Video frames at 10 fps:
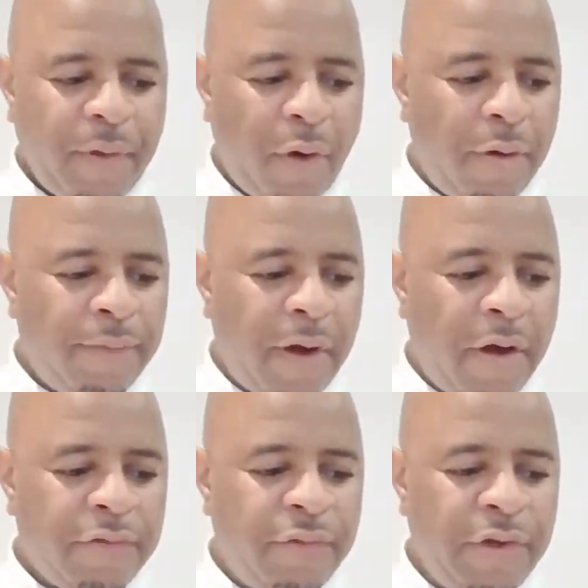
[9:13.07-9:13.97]
of
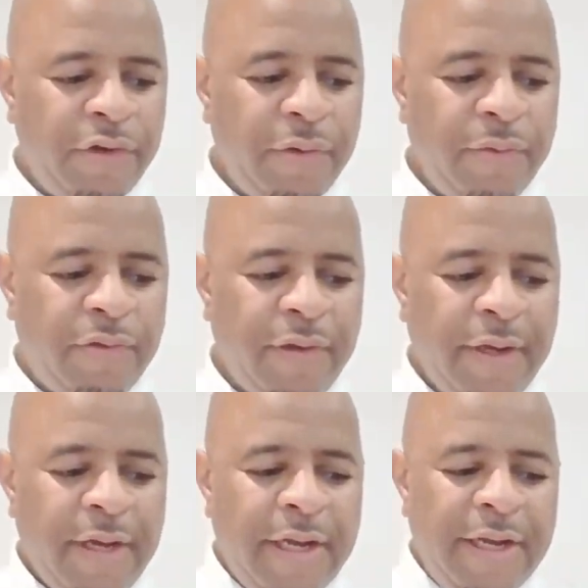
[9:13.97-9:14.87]
Arsenal News?
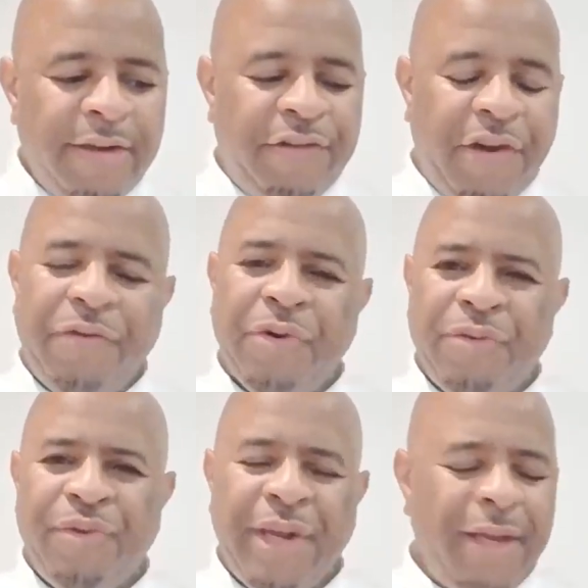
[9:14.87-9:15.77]
Thierry
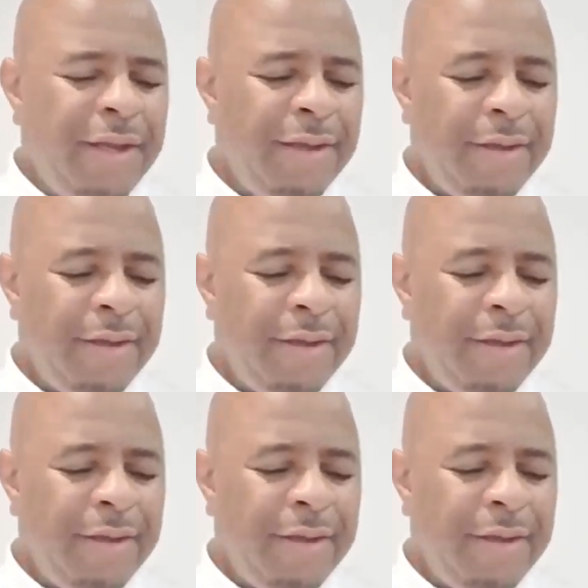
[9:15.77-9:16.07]
Henry.